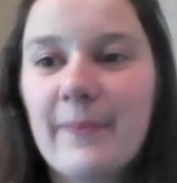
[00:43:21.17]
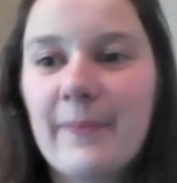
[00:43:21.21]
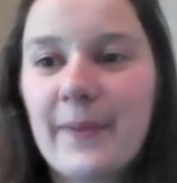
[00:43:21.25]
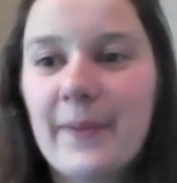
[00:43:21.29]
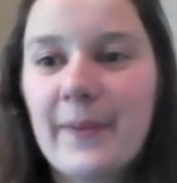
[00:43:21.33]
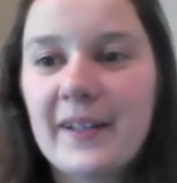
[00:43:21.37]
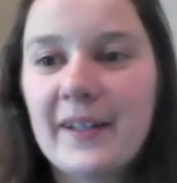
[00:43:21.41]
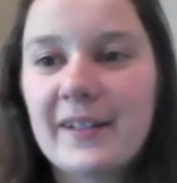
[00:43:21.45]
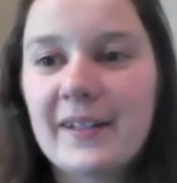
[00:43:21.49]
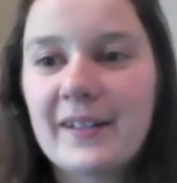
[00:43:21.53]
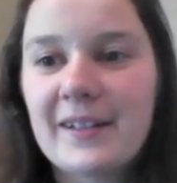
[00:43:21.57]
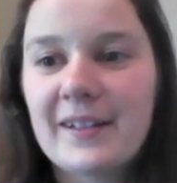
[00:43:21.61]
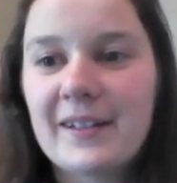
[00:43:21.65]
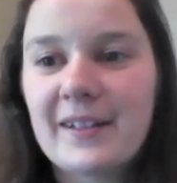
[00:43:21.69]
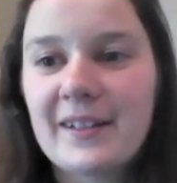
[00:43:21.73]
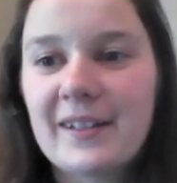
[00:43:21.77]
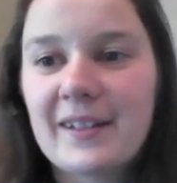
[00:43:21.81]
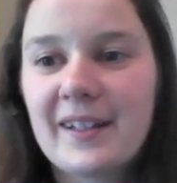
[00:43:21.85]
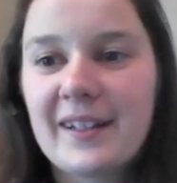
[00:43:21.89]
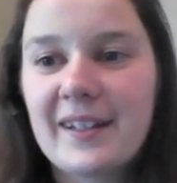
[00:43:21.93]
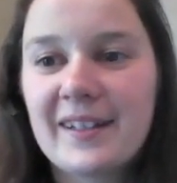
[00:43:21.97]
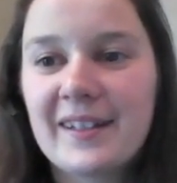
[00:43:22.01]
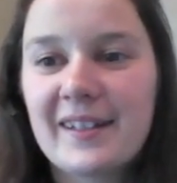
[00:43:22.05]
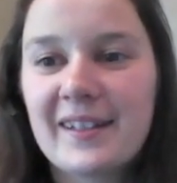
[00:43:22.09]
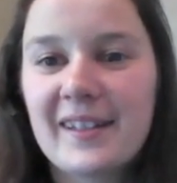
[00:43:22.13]
but
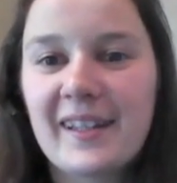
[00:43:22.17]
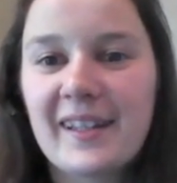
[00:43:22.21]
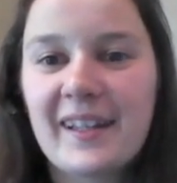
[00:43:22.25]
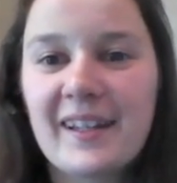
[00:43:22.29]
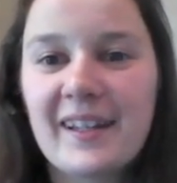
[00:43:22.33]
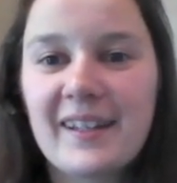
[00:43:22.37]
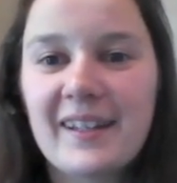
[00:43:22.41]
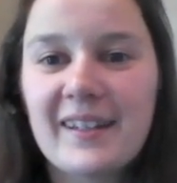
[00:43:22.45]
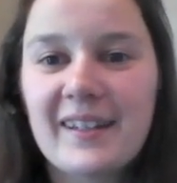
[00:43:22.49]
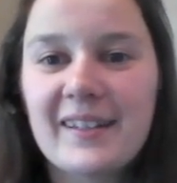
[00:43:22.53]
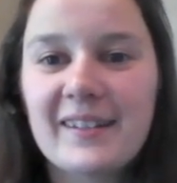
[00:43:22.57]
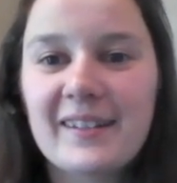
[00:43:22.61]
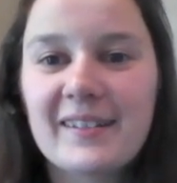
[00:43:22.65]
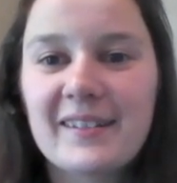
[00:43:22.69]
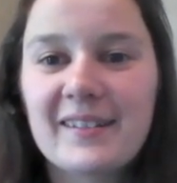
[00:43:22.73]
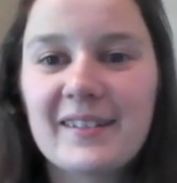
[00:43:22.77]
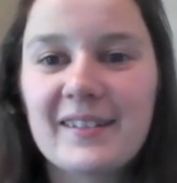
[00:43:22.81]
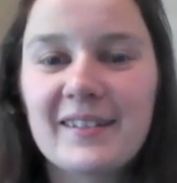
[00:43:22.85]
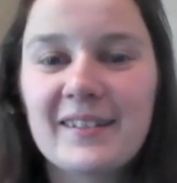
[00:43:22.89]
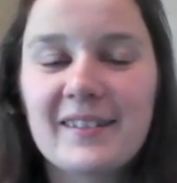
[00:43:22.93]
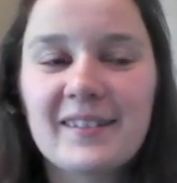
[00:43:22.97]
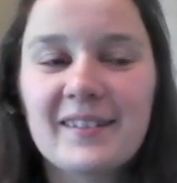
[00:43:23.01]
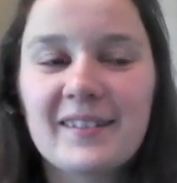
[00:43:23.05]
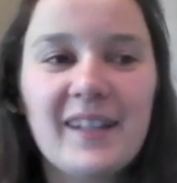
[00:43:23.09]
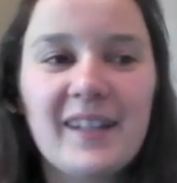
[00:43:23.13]
it's like
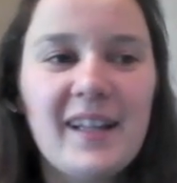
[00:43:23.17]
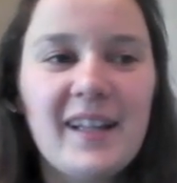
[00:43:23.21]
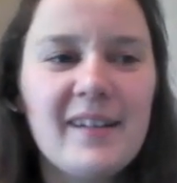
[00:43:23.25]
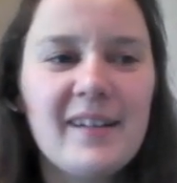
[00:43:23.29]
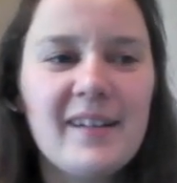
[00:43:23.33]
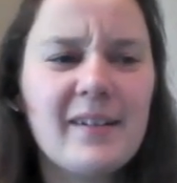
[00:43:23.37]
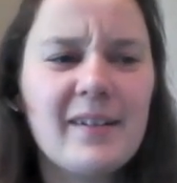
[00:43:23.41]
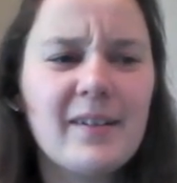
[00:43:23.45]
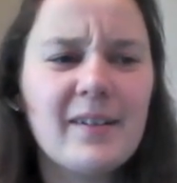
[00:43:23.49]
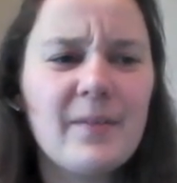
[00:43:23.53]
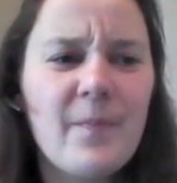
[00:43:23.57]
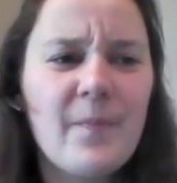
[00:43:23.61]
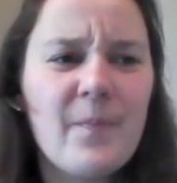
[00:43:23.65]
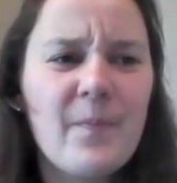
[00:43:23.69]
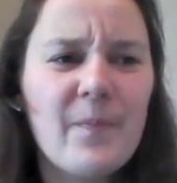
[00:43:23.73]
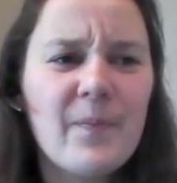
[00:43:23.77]
I don't know.